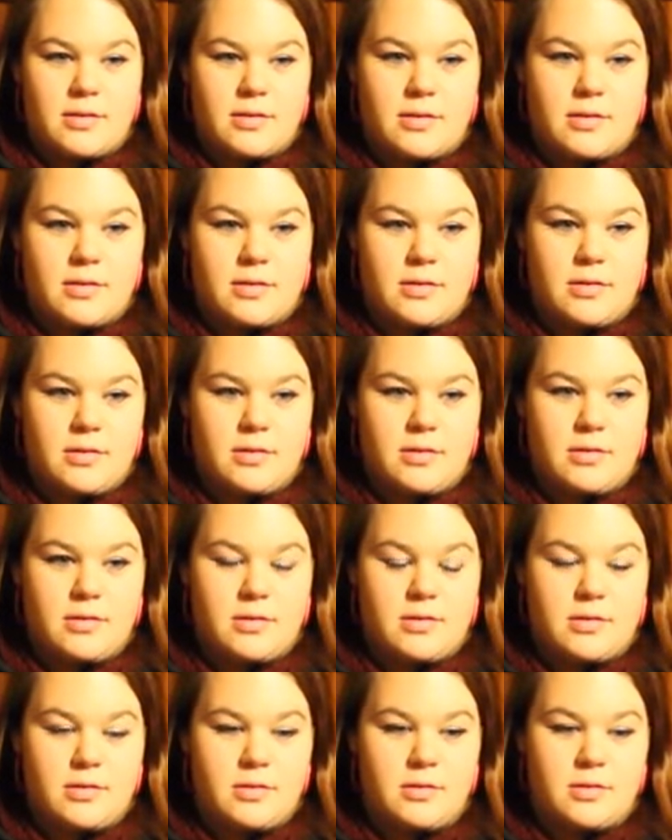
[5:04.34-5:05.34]

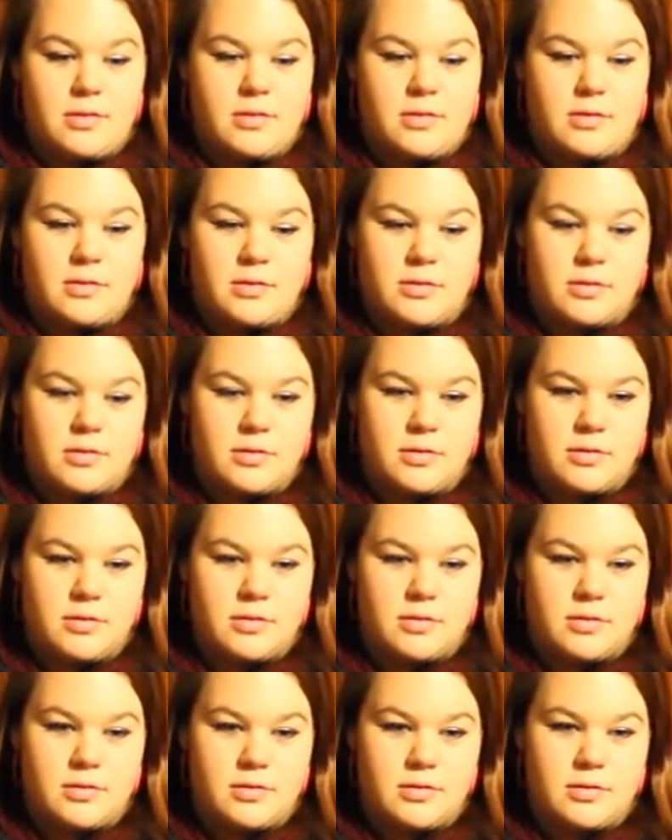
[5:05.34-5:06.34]

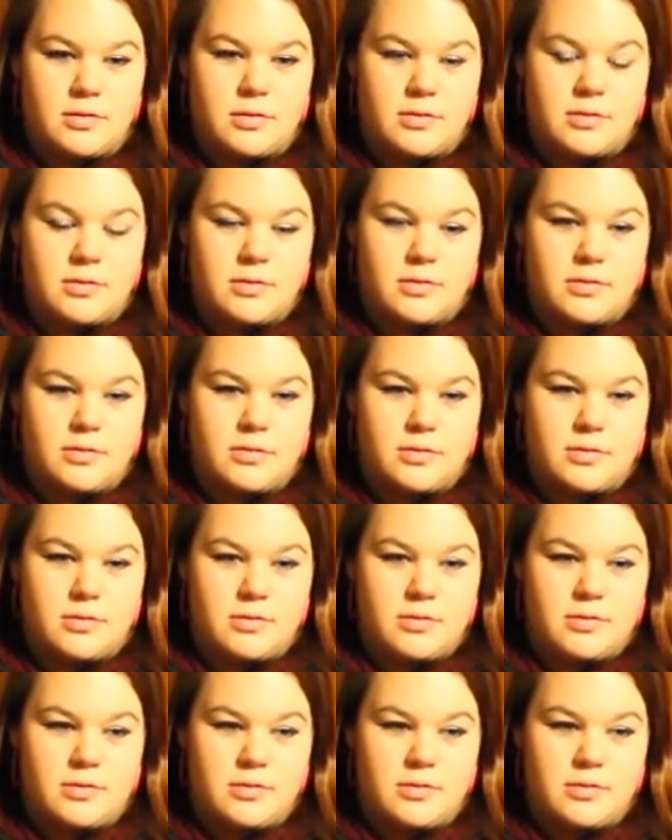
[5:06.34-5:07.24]
(silent)